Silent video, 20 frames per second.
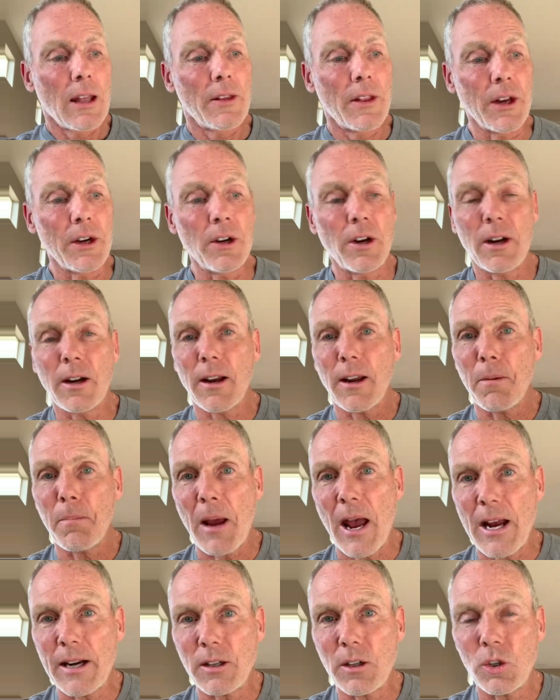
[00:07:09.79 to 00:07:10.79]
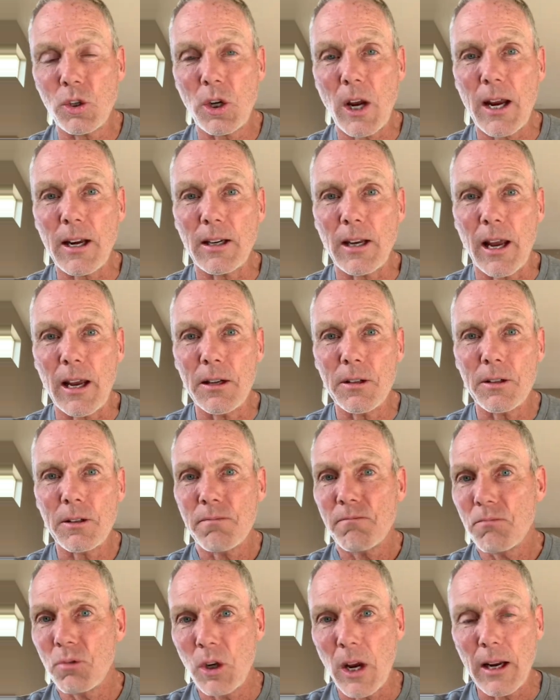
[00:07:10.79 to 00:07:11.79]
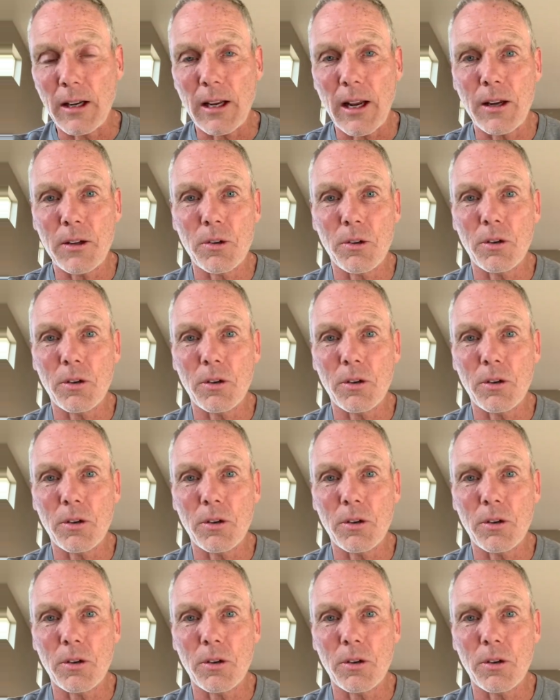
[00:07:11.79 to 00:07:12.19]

Then you're going to get back to shake days. Shake days